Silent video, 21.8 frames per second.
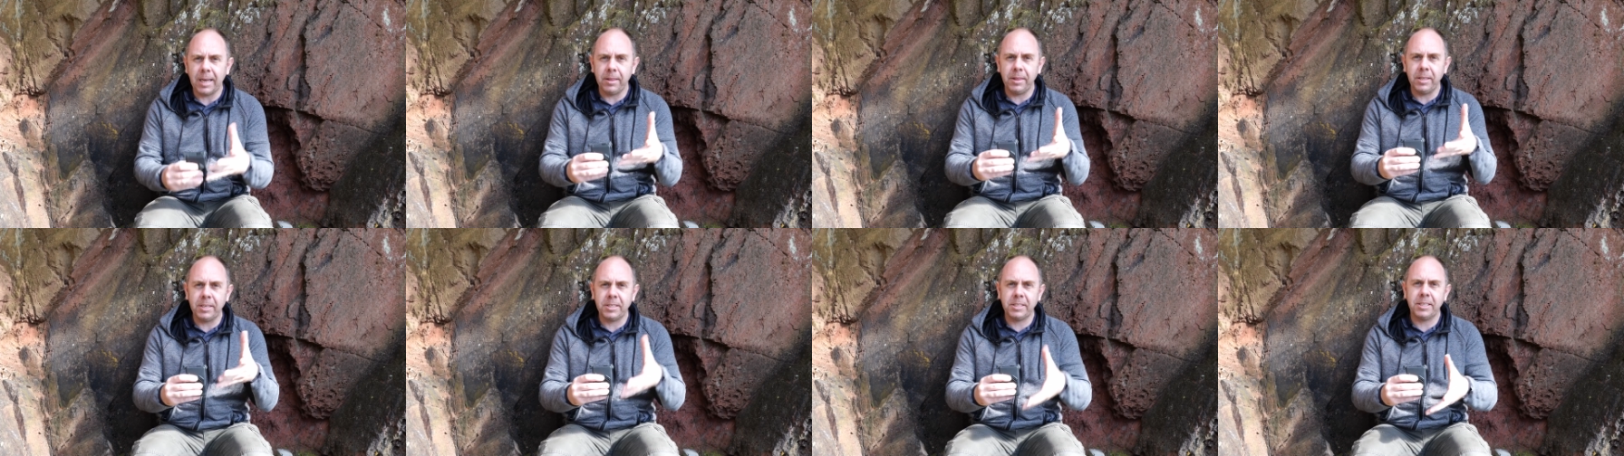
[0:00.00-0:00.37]

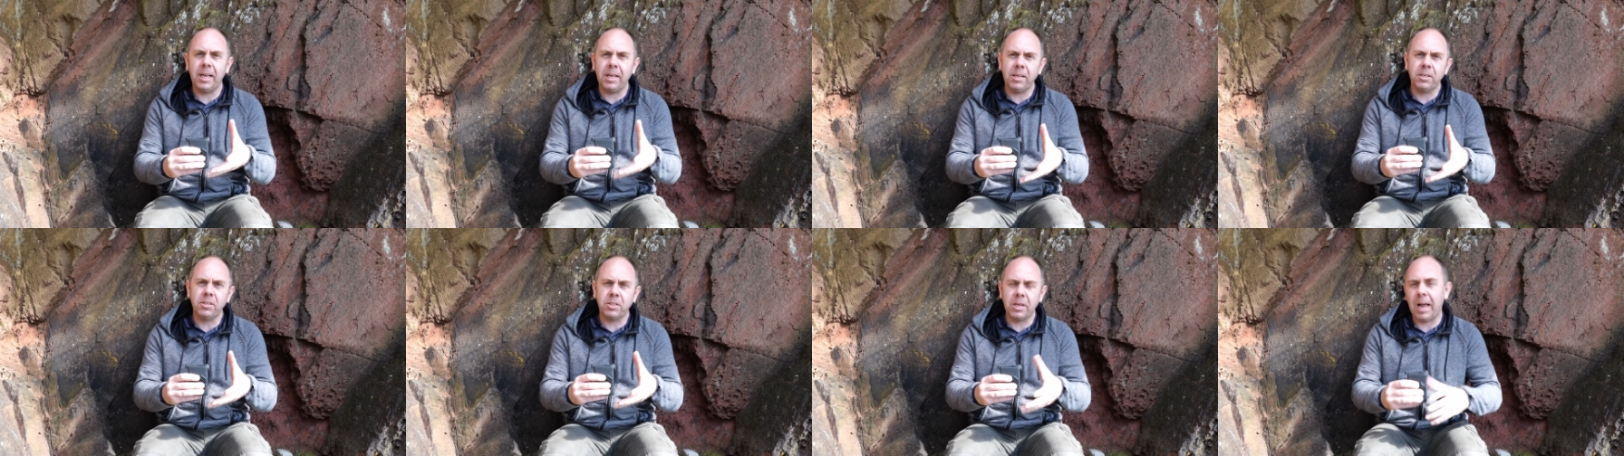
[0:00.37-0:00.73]
and the
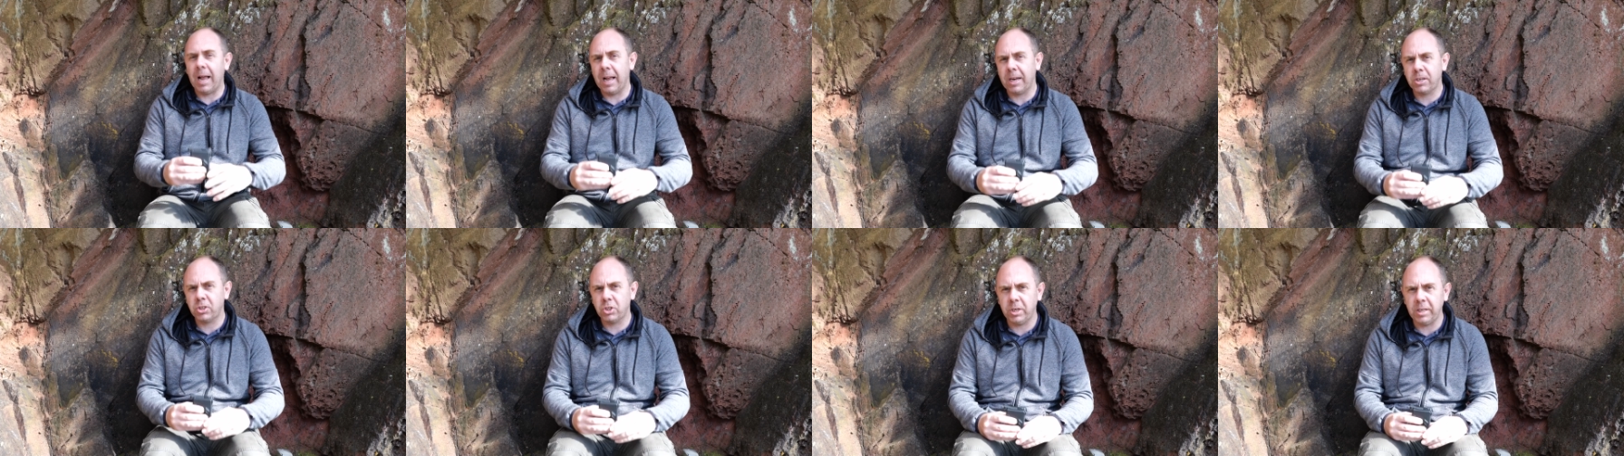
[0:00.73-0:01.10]
cells
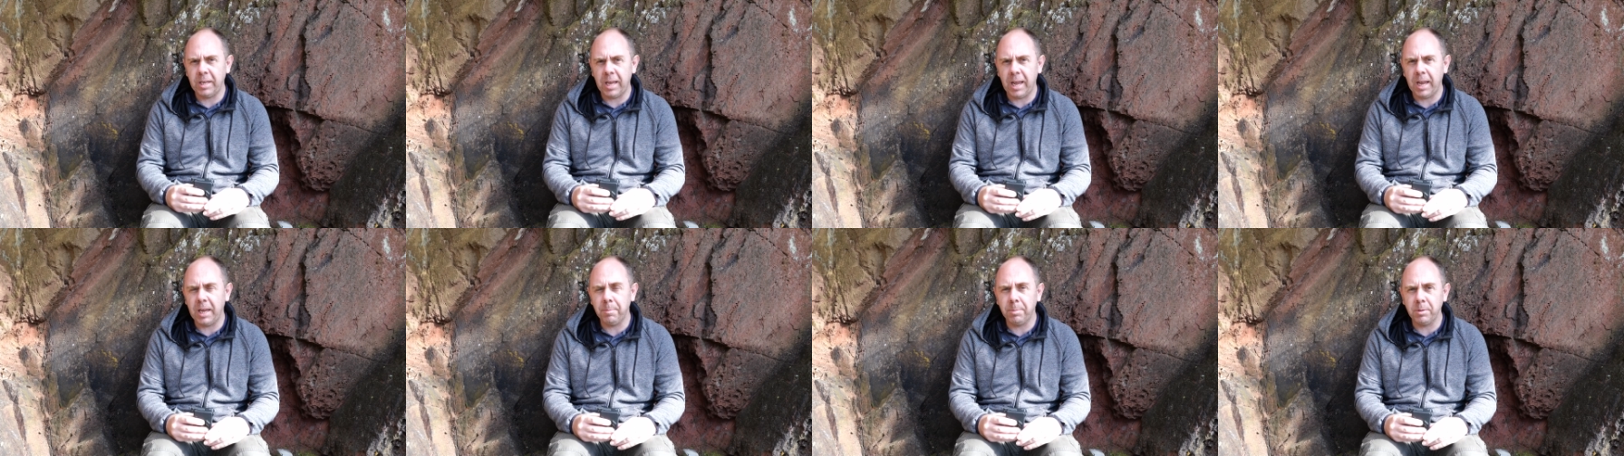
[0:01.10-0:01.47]
are
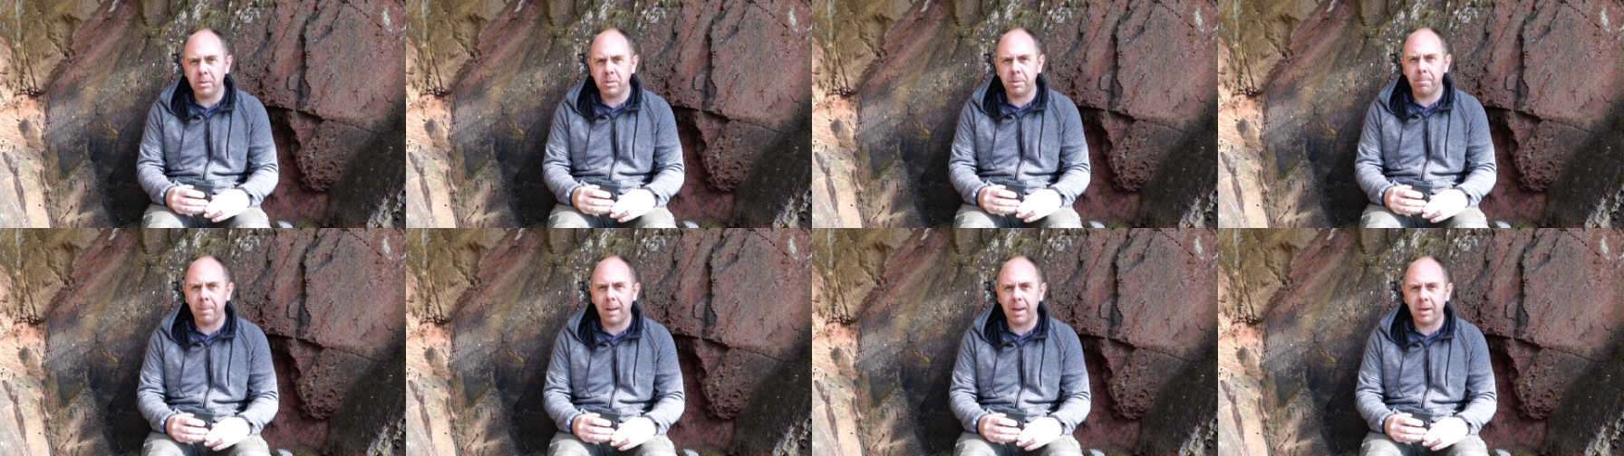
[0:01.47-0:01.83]
actually able
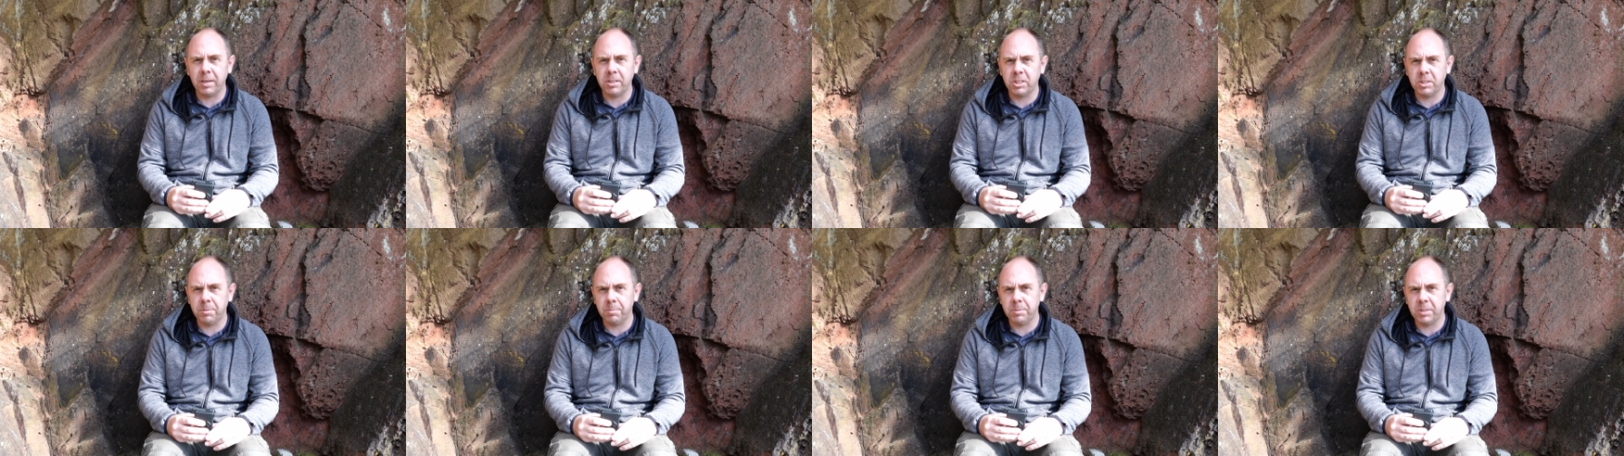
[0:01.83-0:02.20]
to
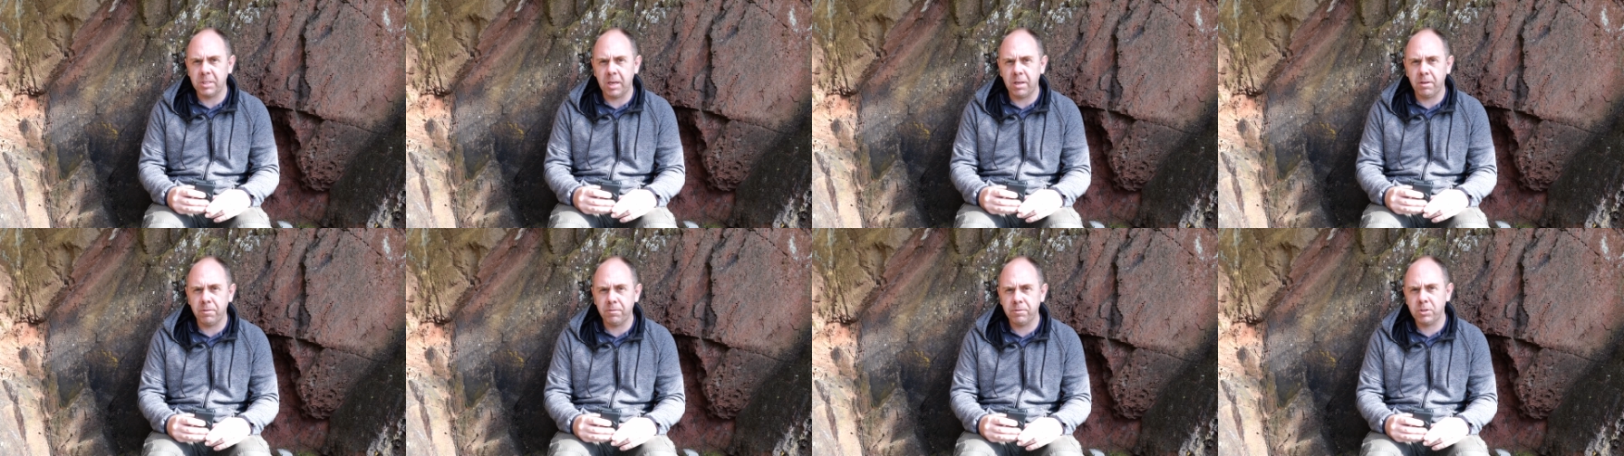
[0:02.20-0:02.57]
balance
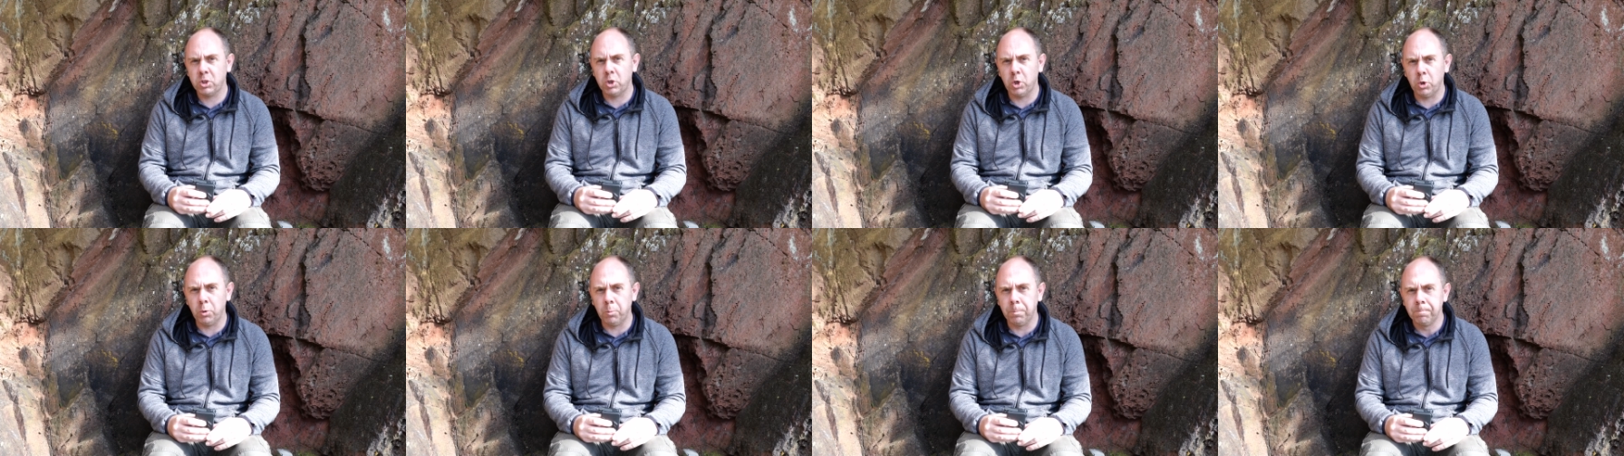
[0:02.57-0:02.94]
themselves
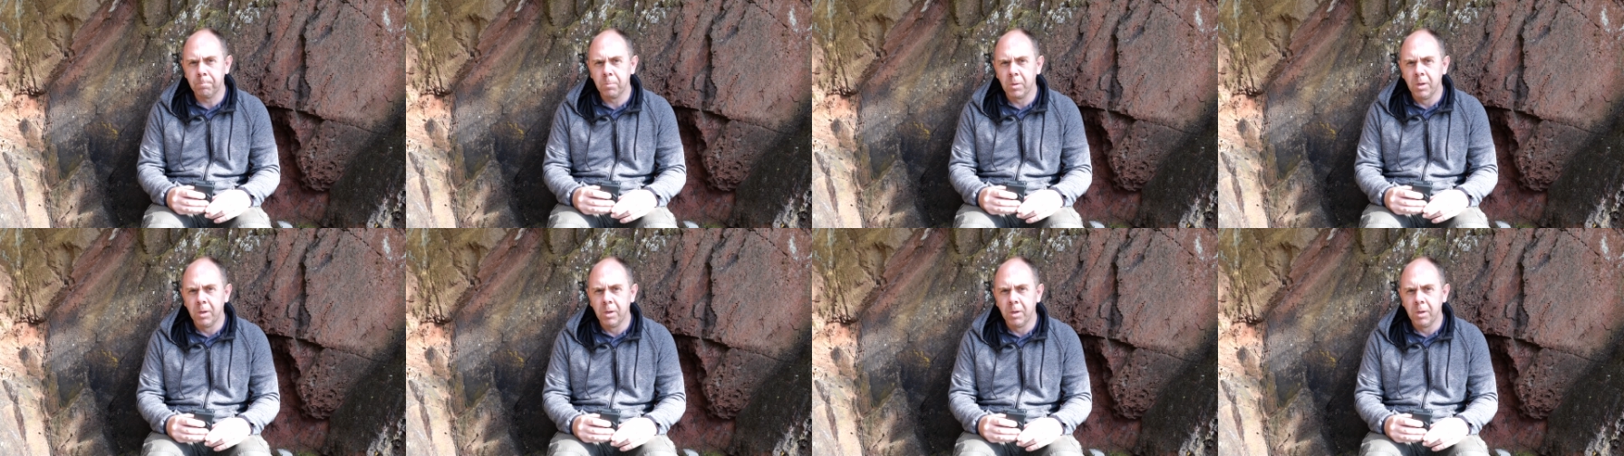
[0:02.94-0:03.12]
too.